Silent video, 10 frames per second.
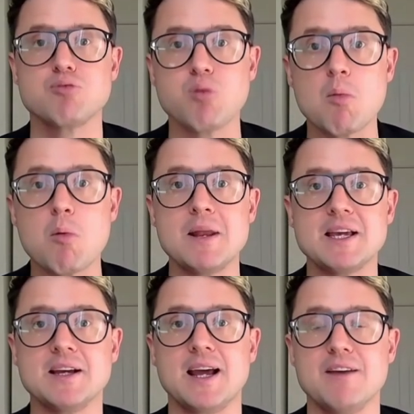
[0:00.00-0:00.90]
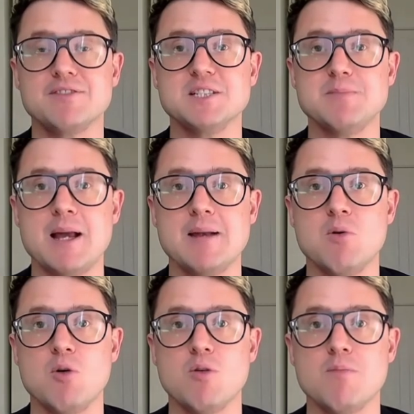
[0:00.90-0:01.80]
probably going to have to spend
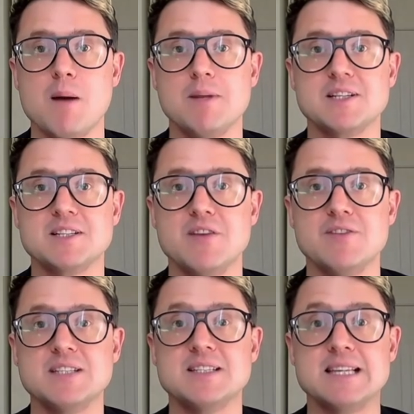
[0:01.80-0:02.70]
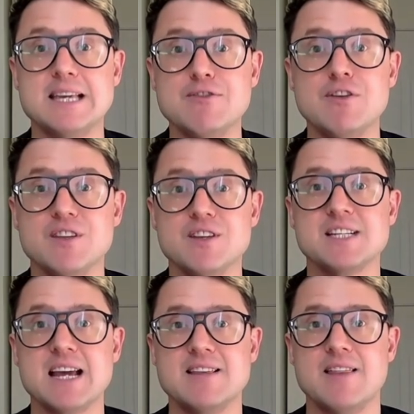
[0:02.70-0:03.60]
more on public services given the
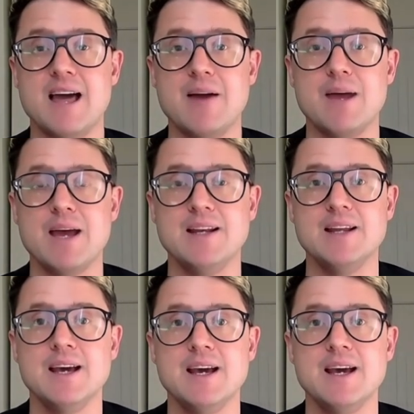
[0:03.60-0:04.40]
state that they're in.